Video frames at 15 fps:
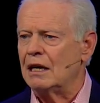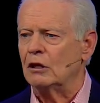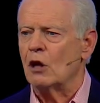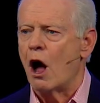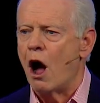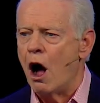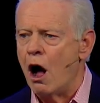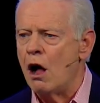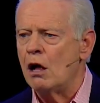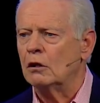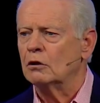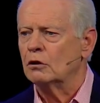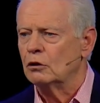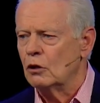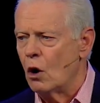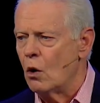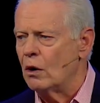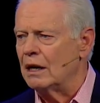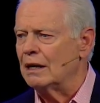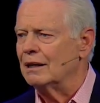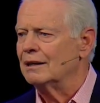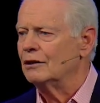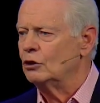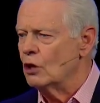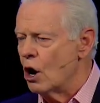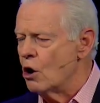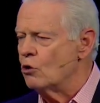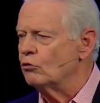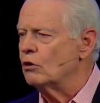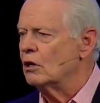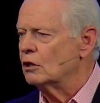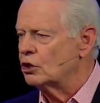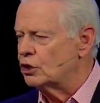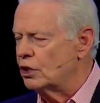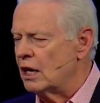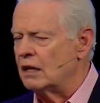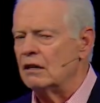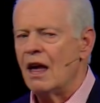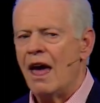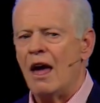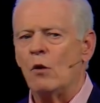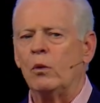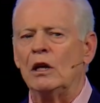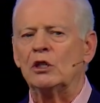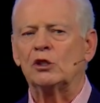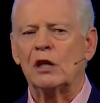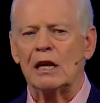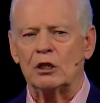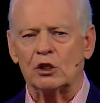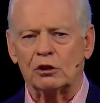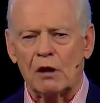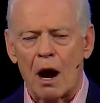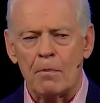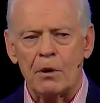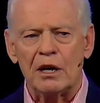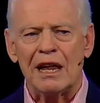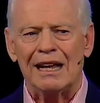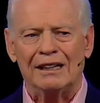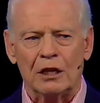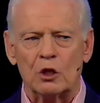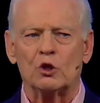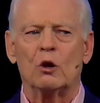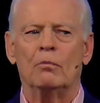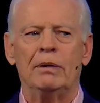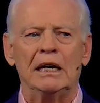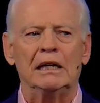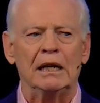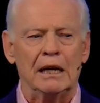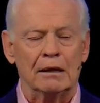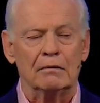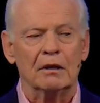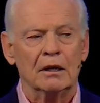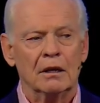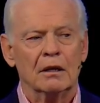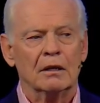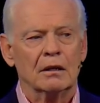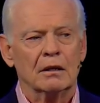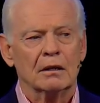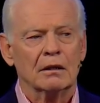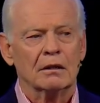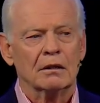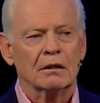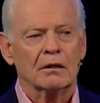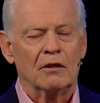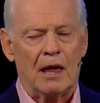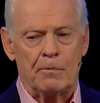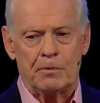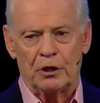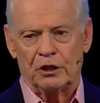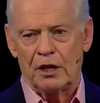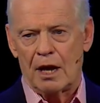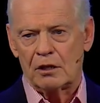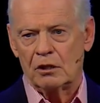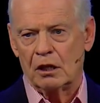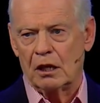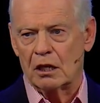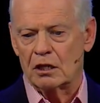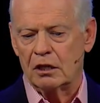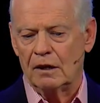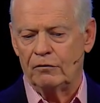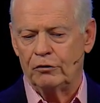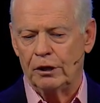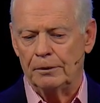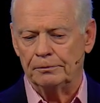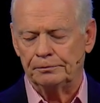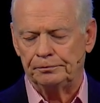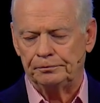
in ongoing known sin and we stay stubborn and disobedient, that protection gets lifted.